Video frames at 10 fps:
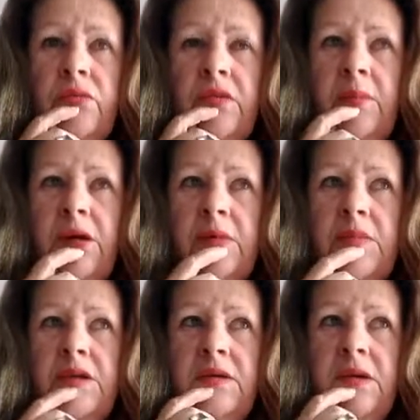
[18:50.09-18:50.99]
there might
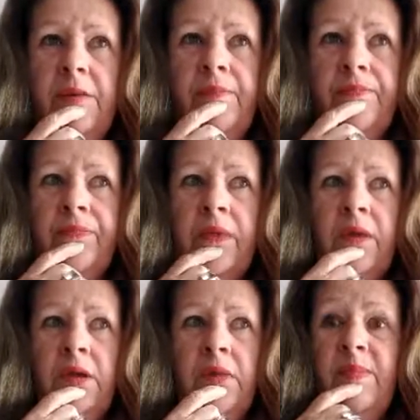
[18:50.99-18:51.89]
be
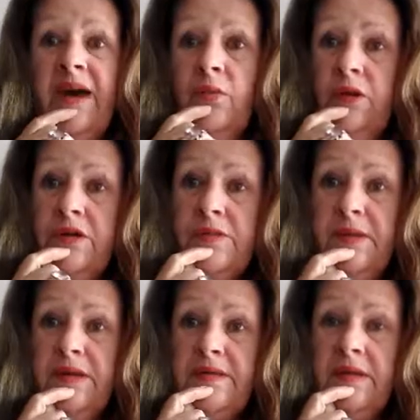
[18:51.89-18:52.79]
bad words
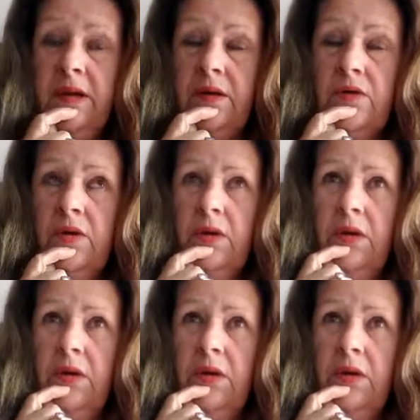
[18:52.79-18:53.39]
being said.